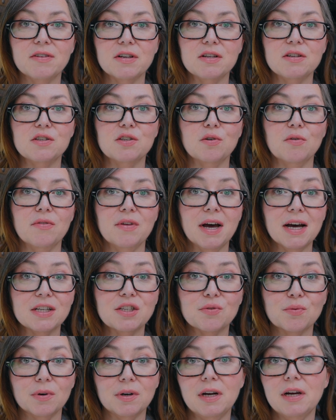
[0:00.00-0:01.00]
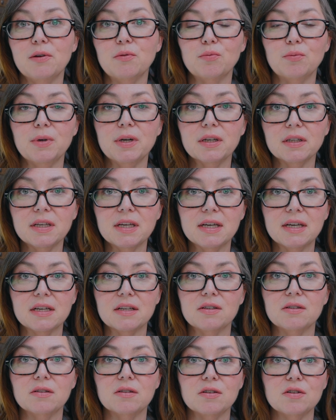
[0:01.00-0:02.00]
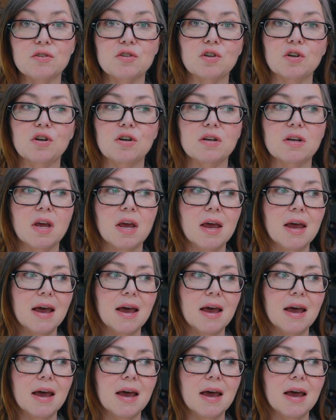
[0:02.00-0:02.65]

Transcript: and so that's where I really get concerned,